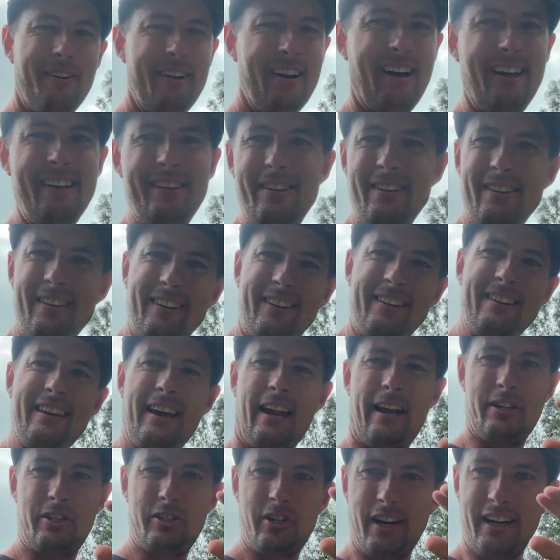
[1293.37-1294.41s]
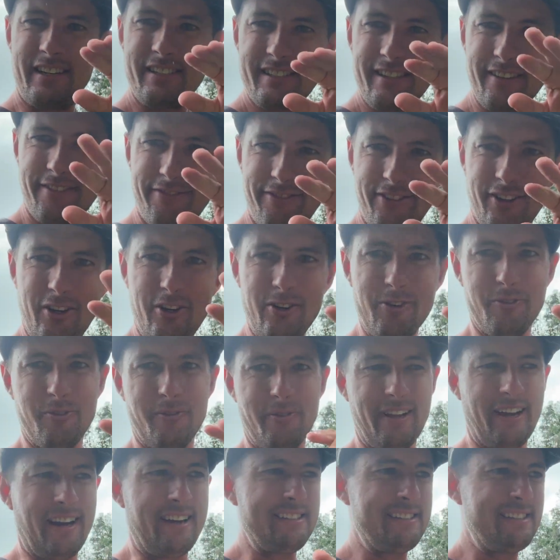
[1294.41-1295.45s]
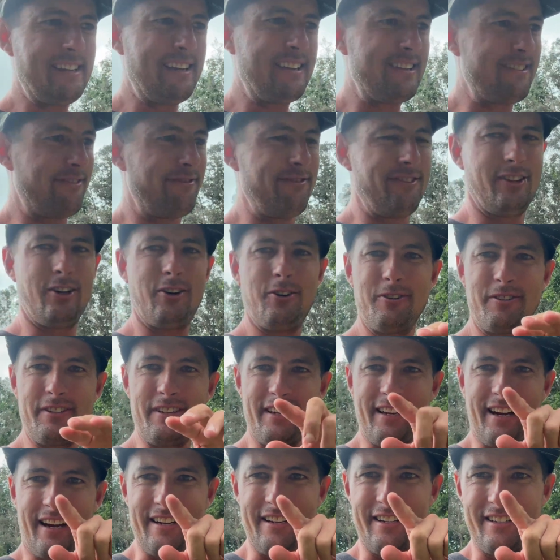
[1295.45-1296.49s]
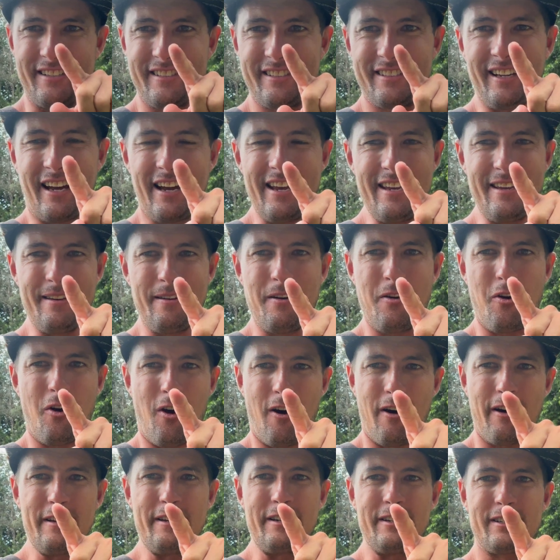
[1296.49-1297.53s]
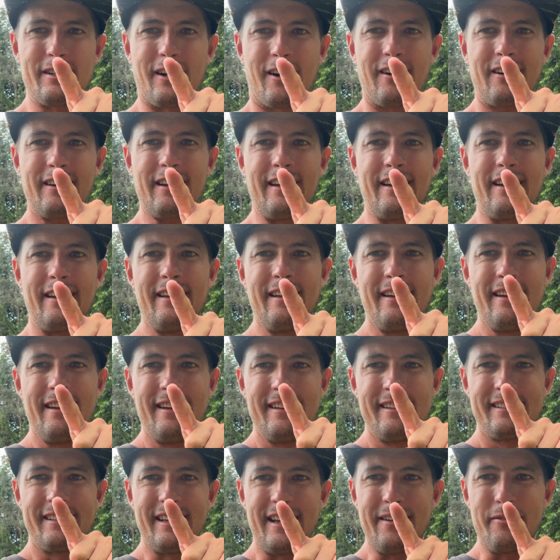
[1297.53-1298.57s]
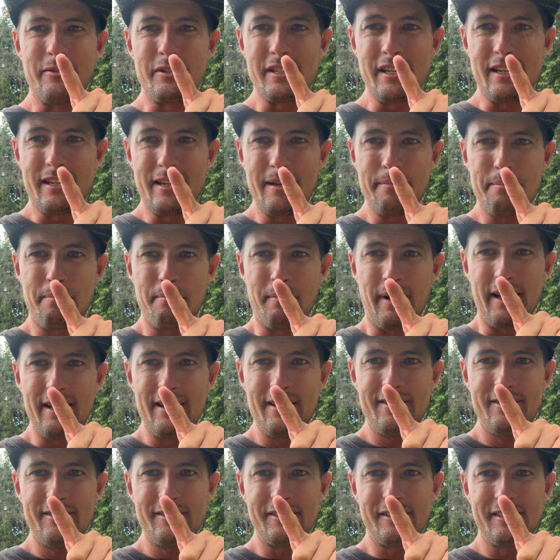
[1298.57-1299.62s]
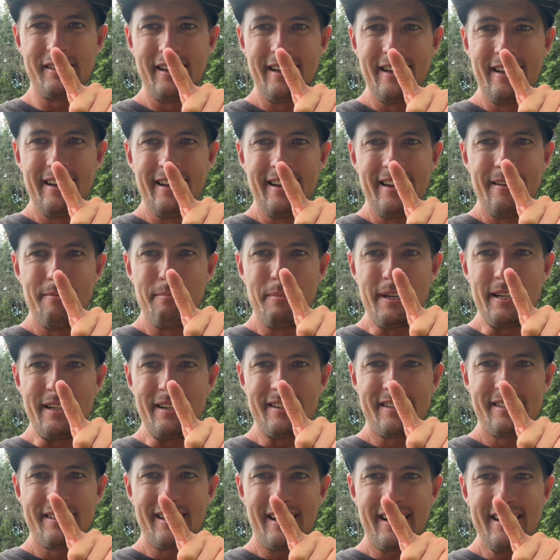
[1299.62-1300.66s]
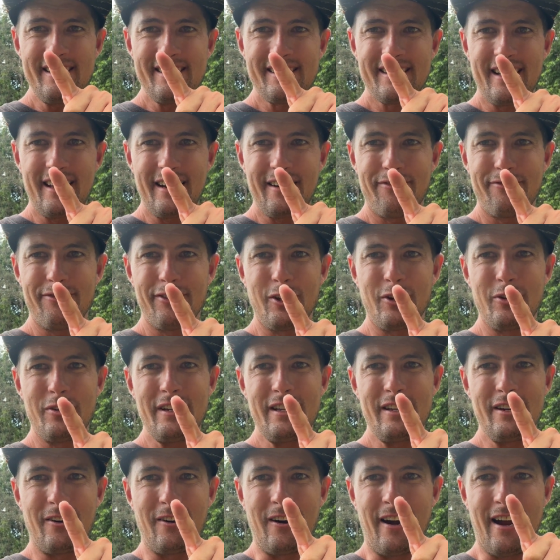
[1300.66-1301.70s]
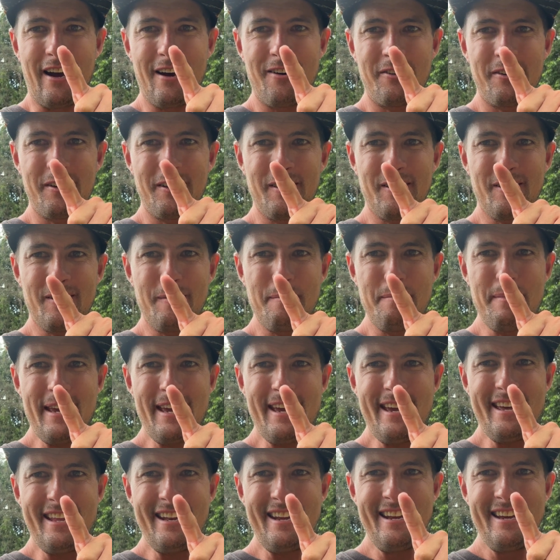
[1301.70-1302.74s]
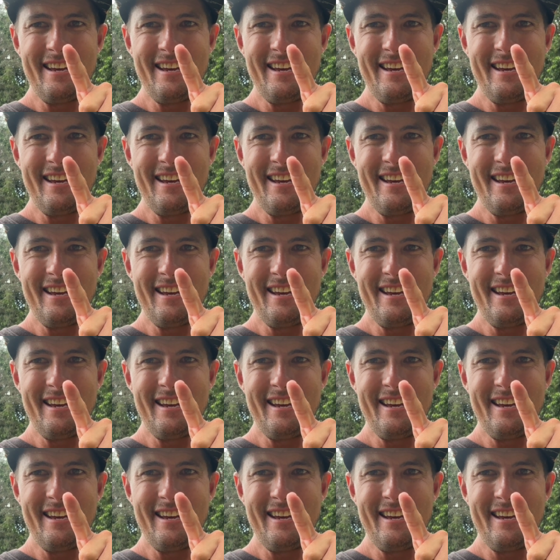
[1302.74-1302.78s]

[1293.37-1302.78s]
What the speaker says: You know, you got to trust the float. When I say the float, you got your sight on your target, save as the tip of my nose, but your sight's kind of floating around a little bit,